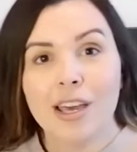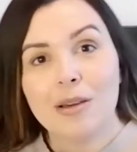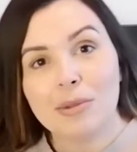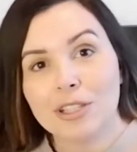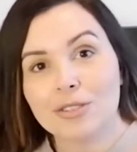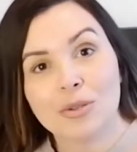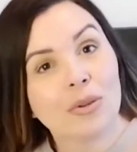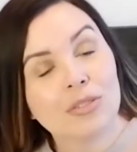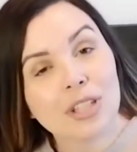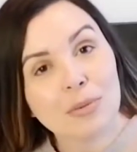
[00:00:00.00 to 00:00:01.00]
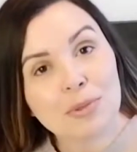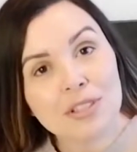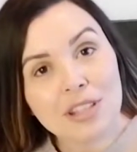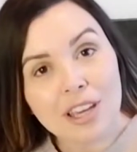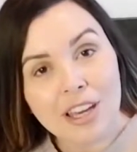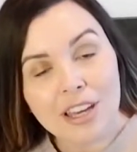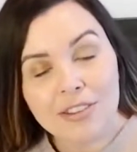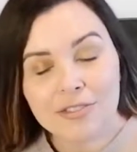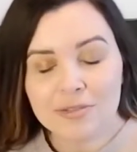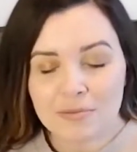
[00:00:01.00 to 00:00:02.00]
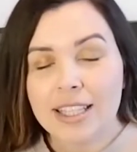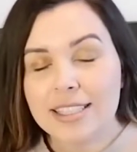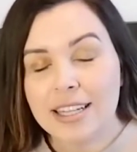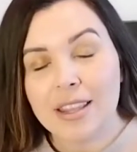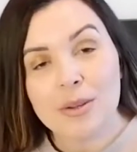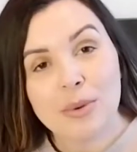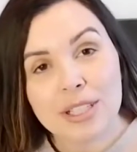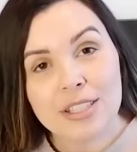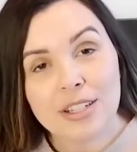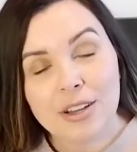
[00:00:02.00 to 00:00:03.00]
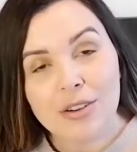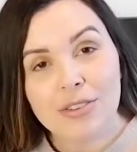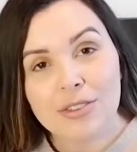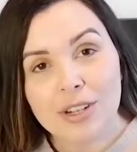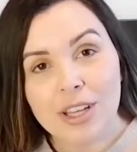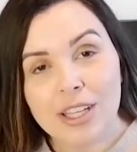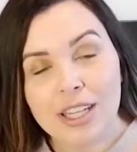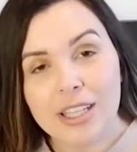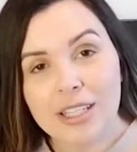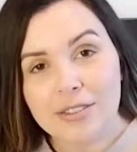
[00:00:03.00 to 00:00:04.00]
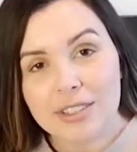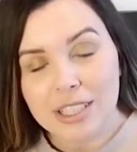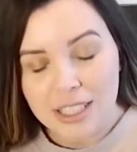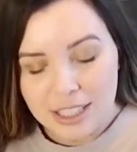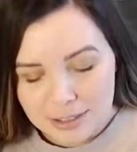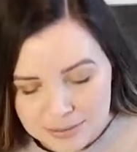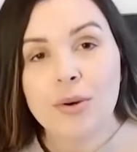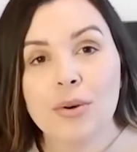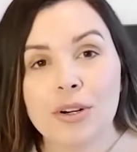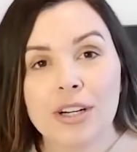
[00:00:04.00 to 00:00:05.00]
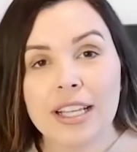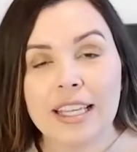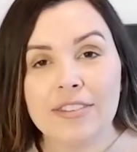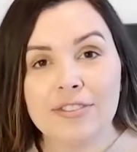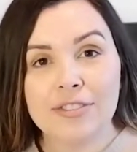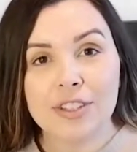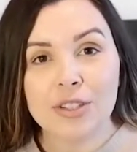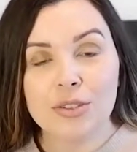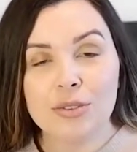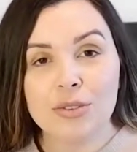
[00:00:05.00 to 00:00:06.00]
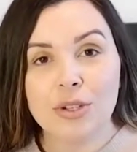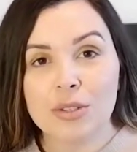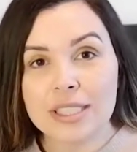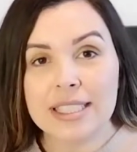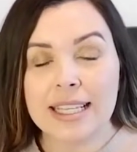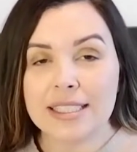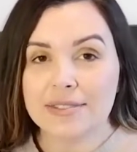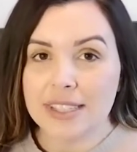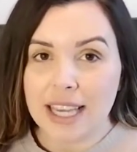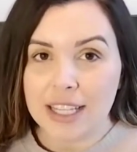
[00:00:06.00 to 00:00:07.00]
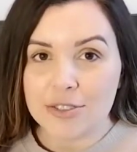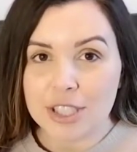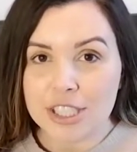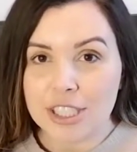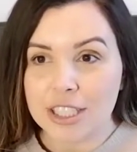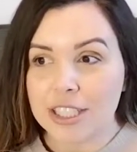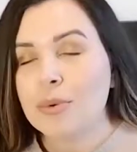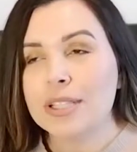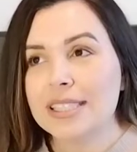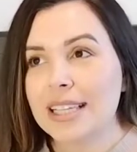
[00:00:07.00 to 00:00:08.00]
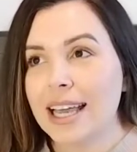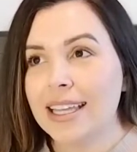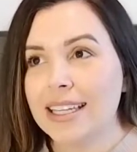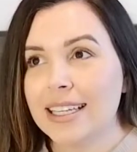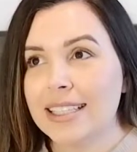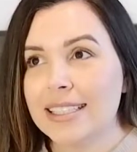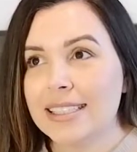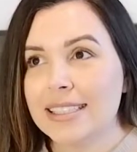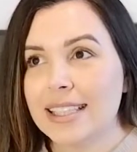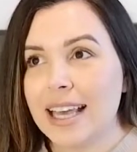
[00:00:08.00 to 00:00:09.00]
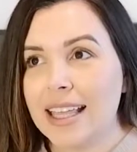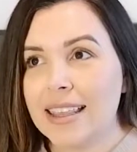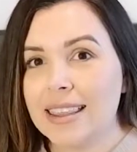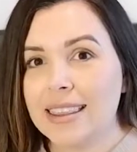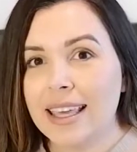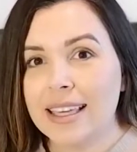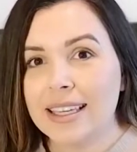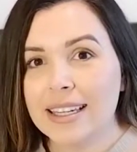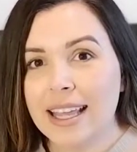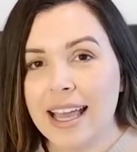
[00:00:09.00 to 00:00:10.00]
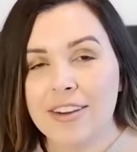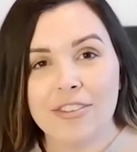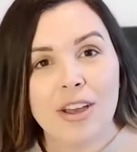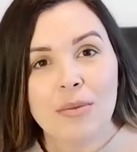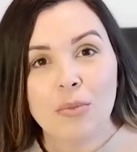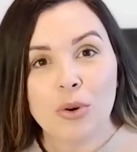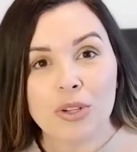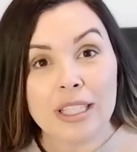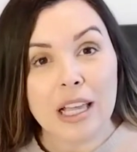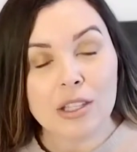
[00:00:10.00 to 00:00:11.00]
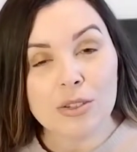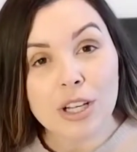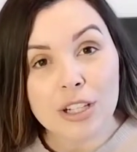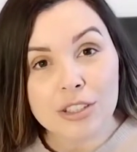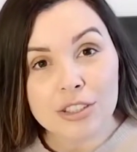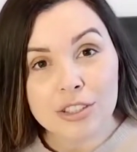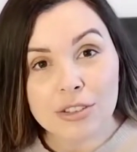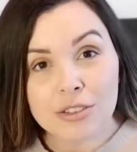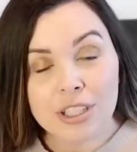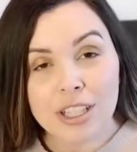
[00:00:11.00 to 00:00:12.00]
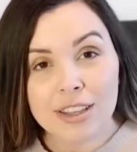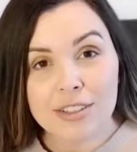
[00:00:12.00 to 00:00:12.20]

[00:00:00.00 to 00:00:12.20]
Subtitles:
how many soiled diapers they have. That's another way to know if they're not getting enough to eat. Or if you notice signs of dehydration. One sign is that they can have more yellow colored urine in their